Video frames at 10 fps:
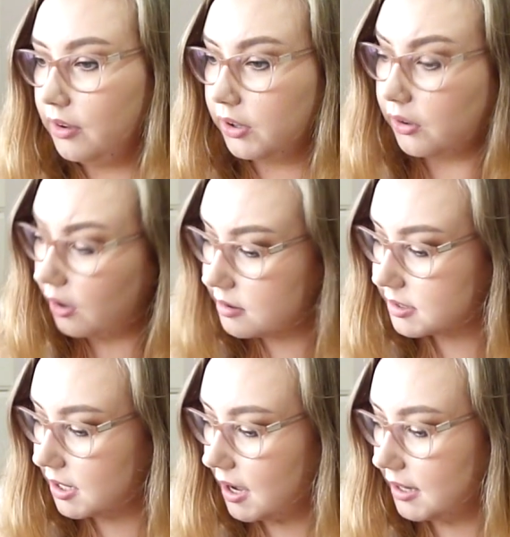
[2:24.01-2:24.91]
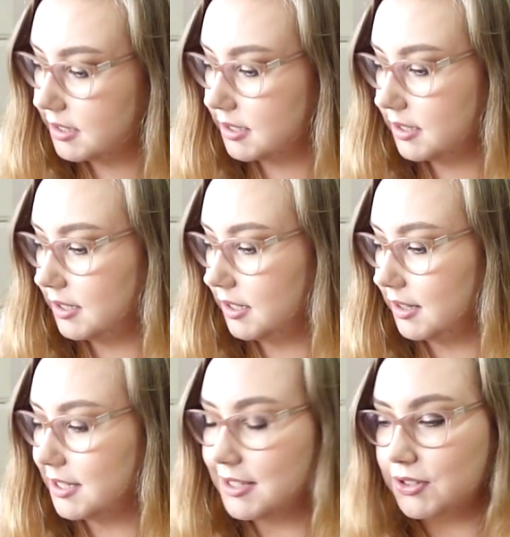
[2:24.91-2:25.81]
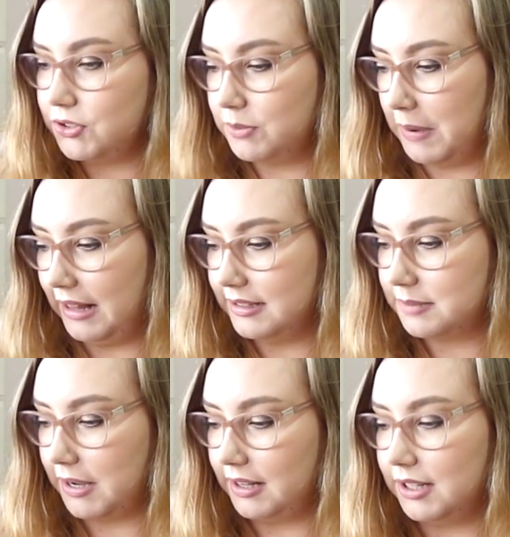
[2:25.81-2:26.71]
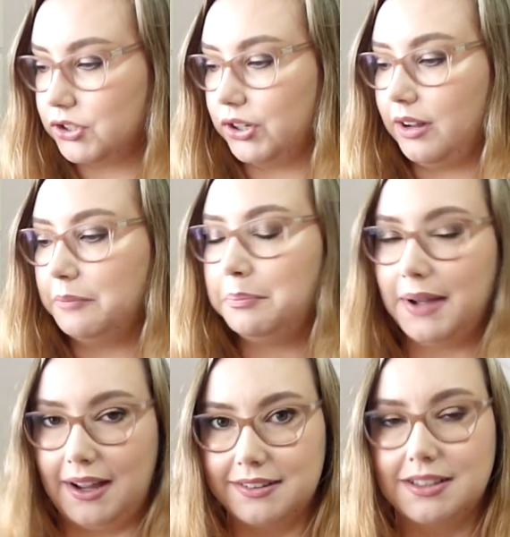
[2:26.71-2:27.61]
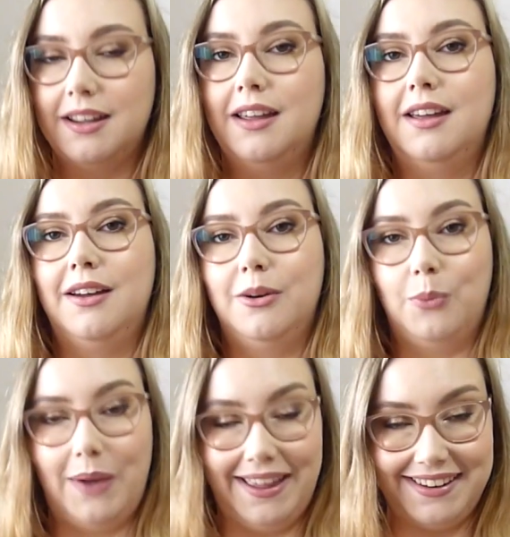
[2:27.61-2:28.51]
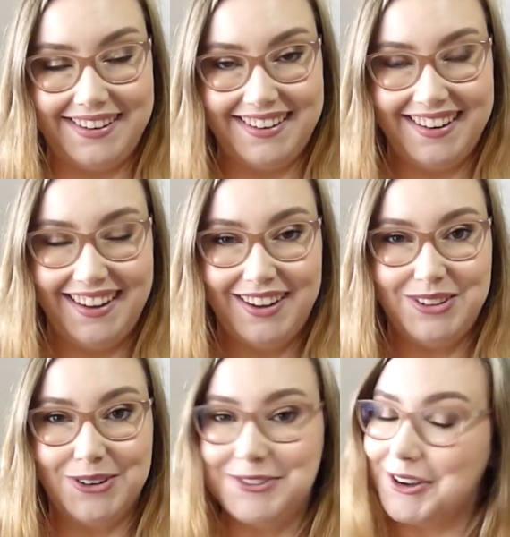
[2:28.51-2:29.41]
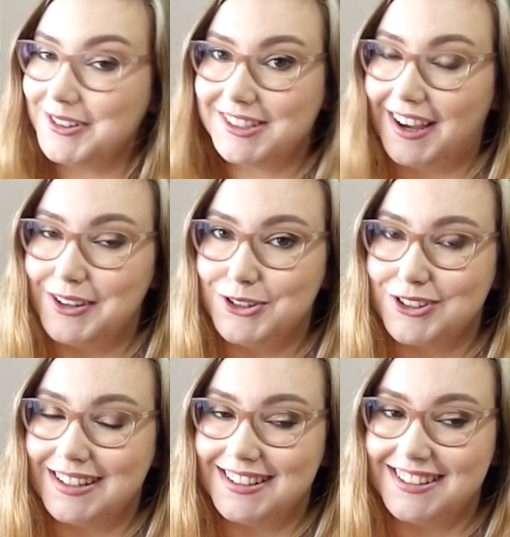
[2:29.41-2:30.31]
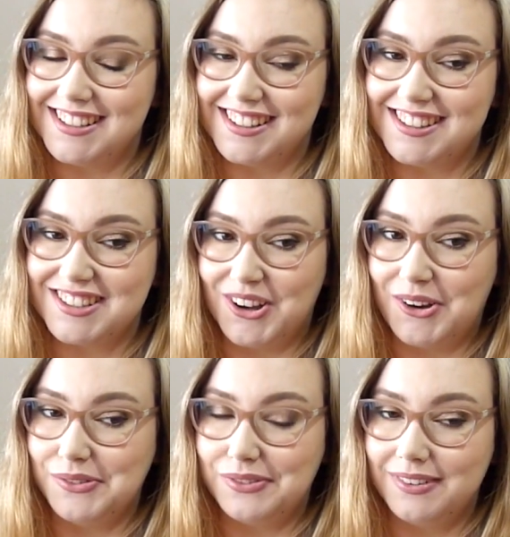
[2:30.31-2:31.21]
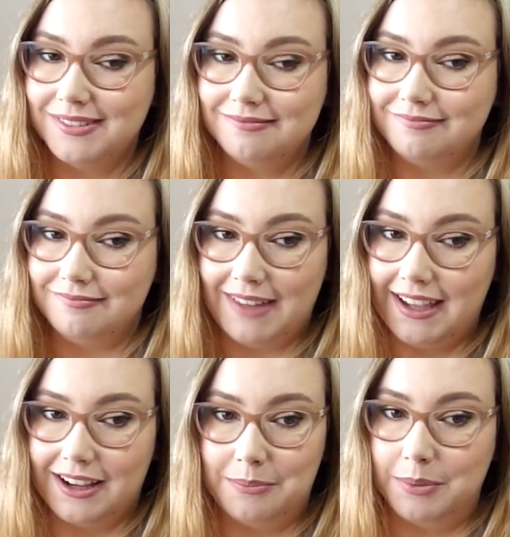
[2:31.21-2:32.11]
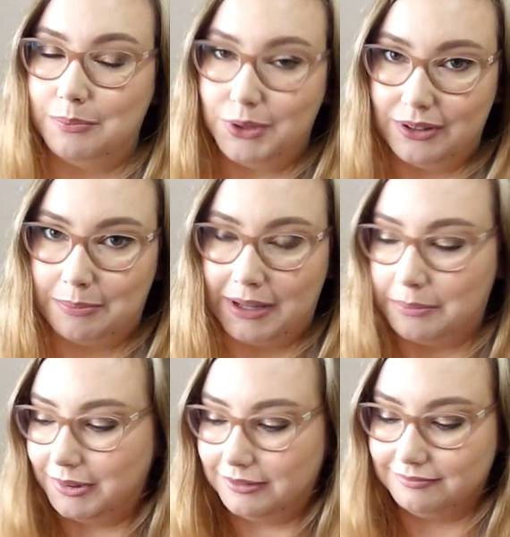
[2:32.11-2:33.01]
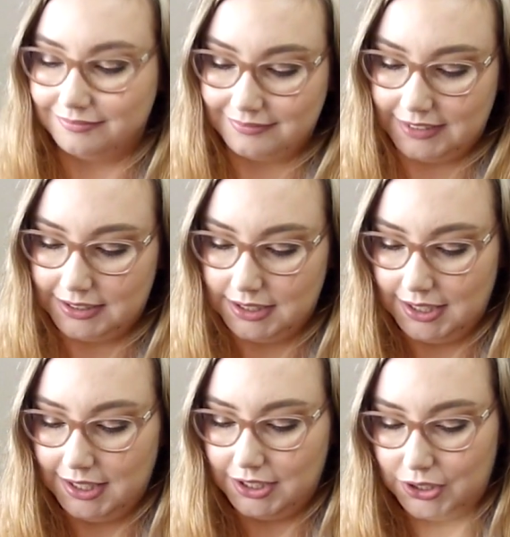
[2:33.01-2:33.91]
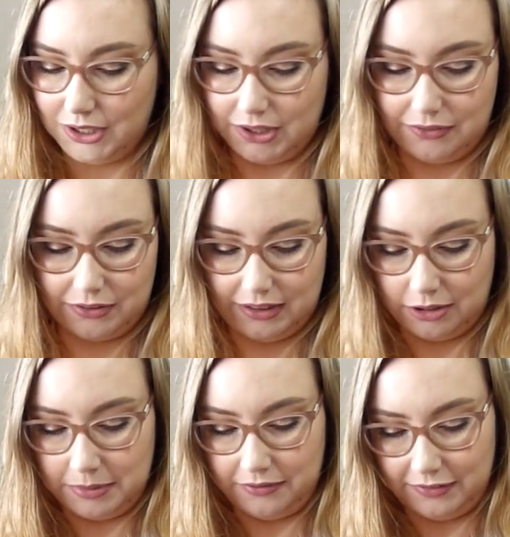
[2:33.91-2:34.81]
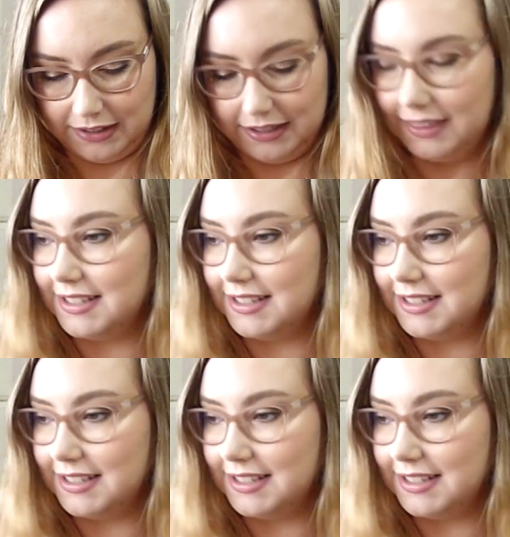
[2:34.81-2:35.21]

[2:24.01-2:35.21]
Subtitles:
Girls' night. This is a new palette to my collection, but when your girls' night usually consists of makeup and beauty people, you've got to go for a little bit of fun.